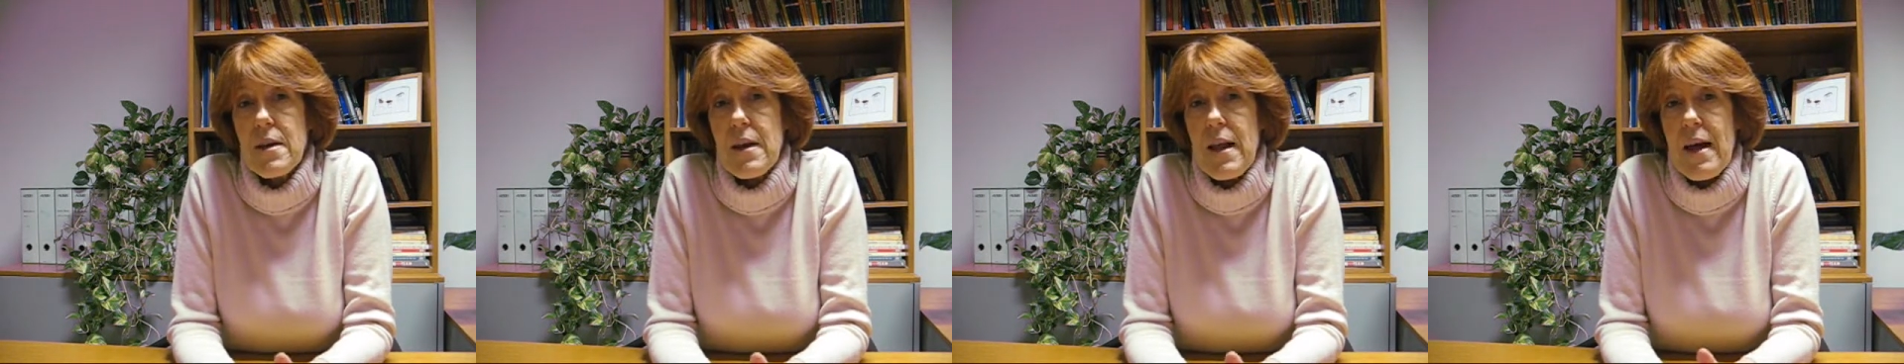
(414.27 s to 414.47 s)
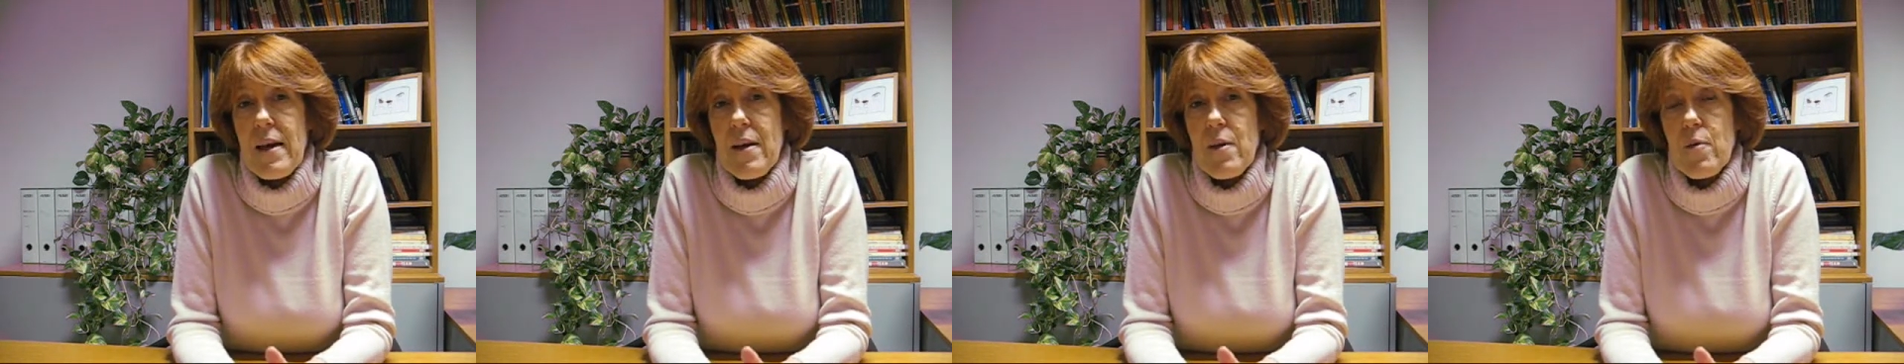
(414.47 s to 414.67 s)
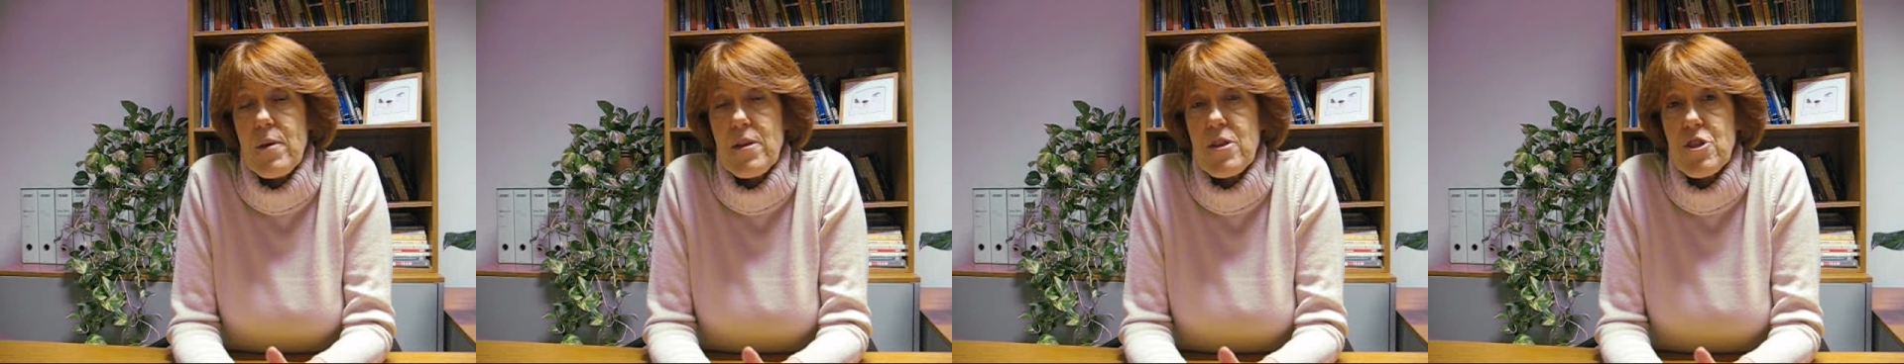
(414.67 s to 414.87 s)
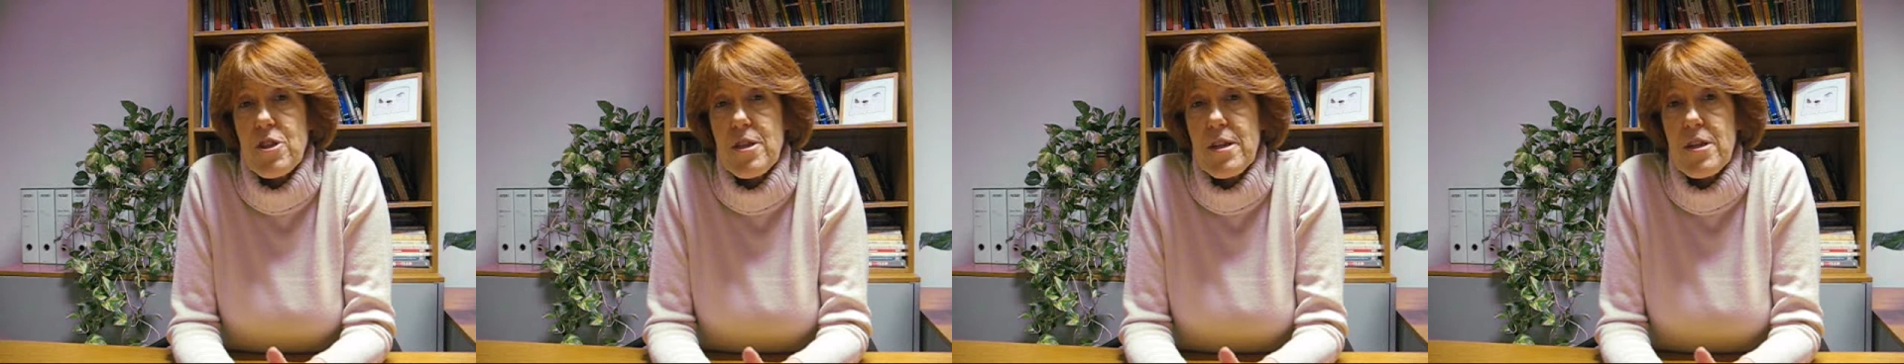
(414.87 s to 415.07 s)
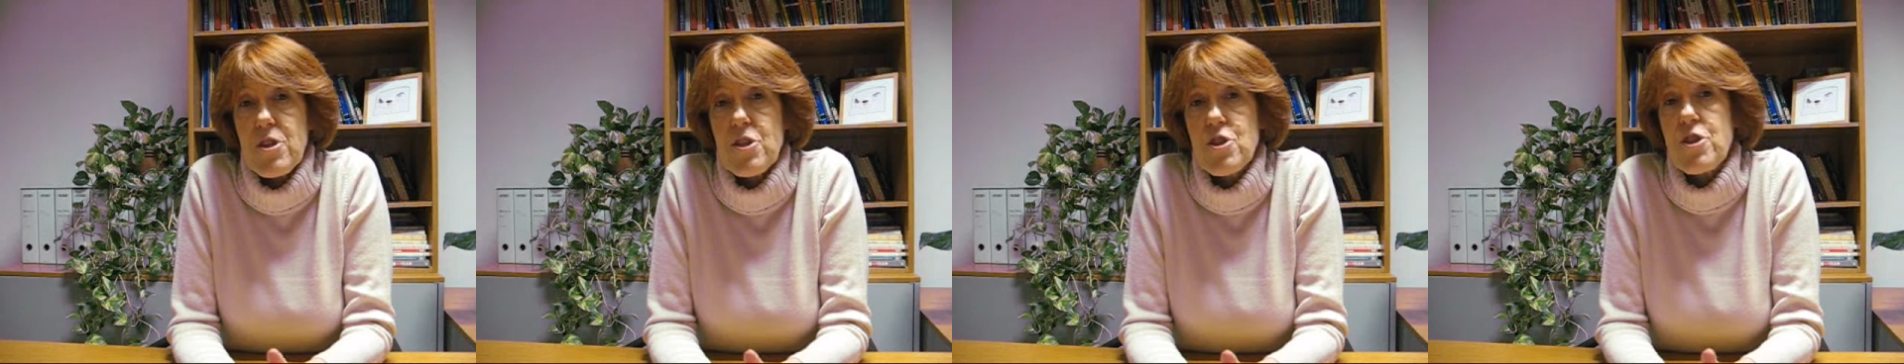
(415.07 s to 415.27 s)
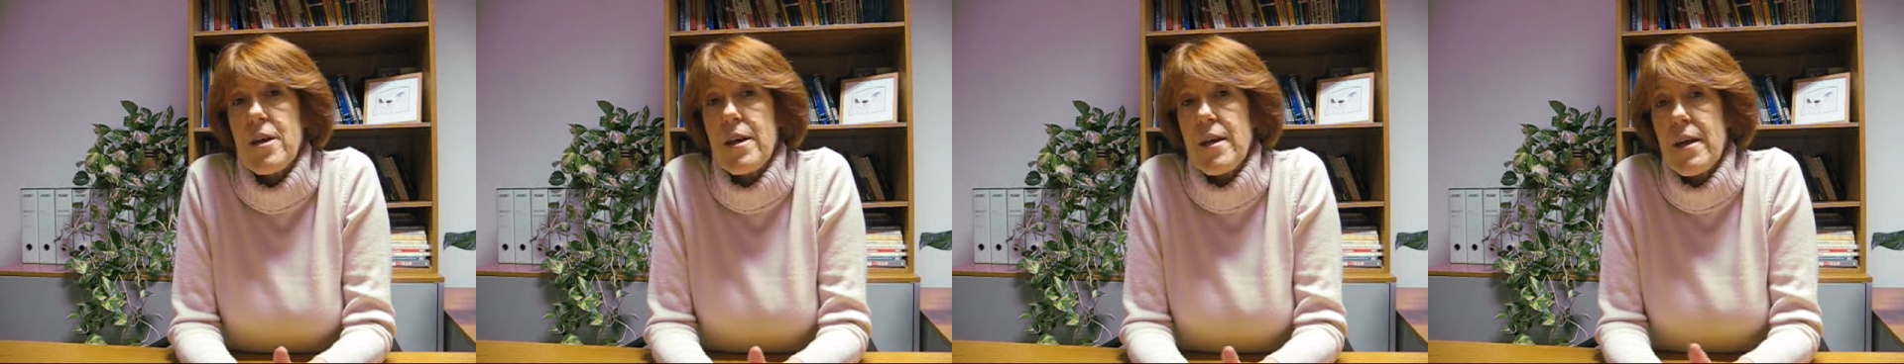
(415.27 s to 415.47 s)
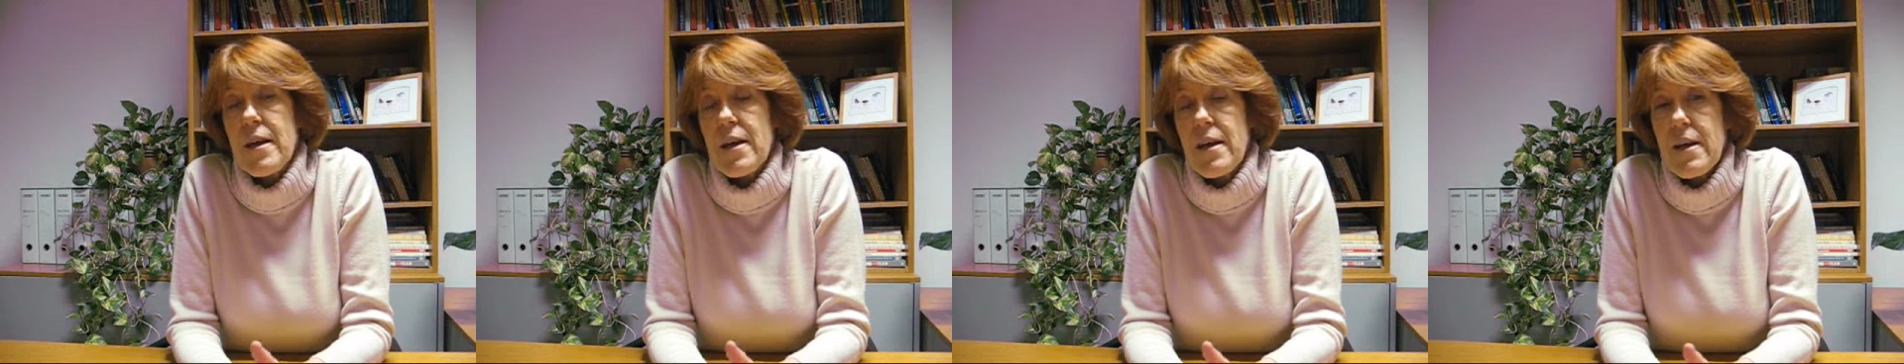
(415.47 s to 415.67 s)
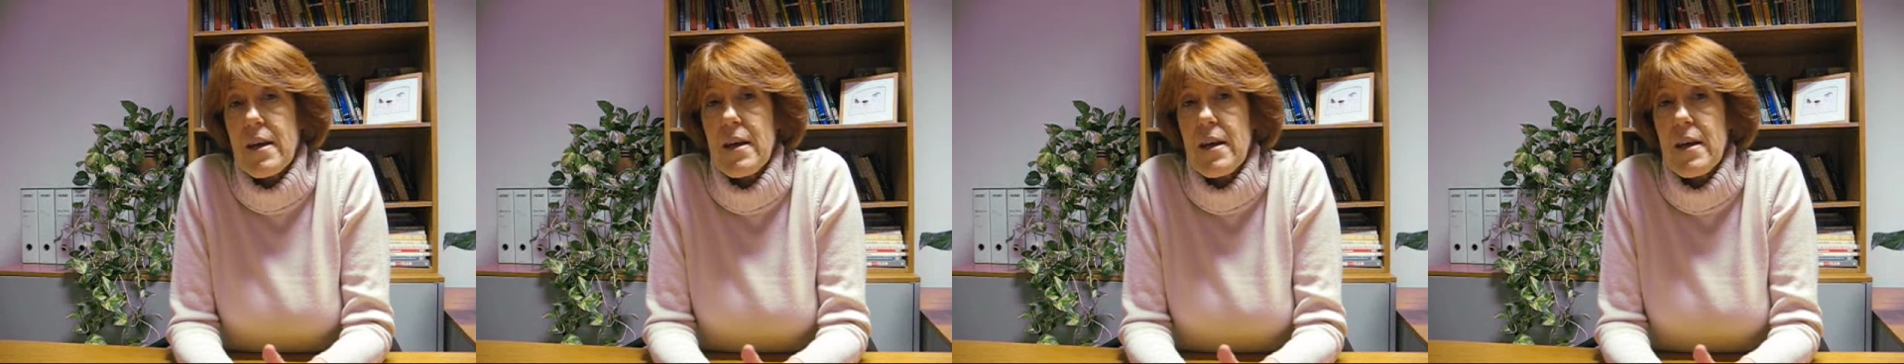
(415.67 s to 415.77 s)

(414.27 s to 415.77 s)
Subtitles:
language teaching